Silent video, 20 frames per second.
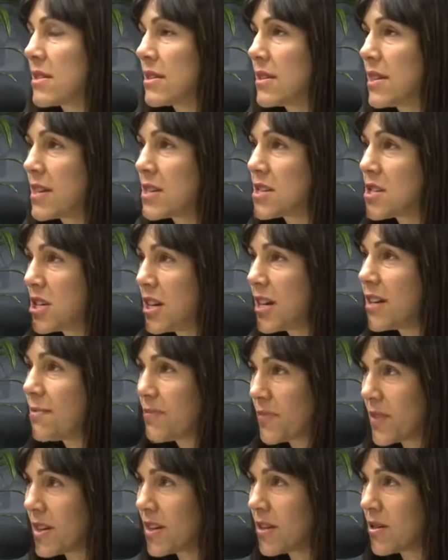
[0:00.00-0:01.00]
next year
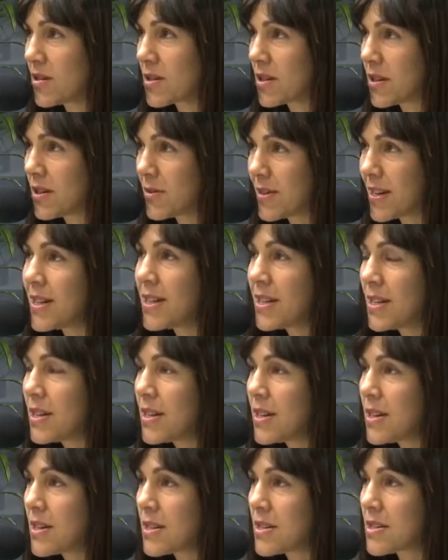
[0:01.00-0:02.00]
in October.
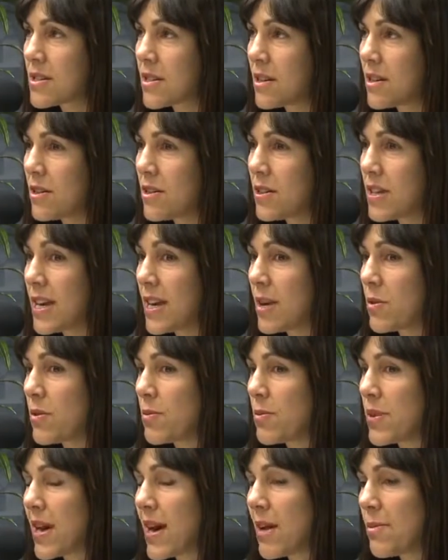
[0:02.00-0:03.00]
So
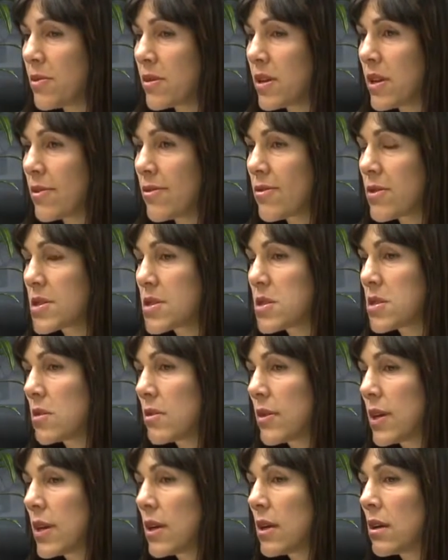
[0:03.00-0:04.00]
we'll be up on Everest
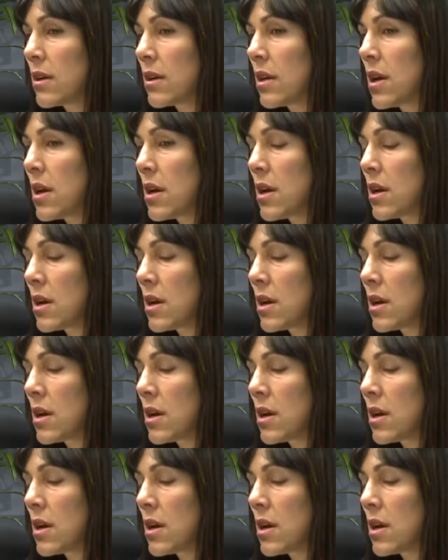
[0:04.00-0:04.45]
doing.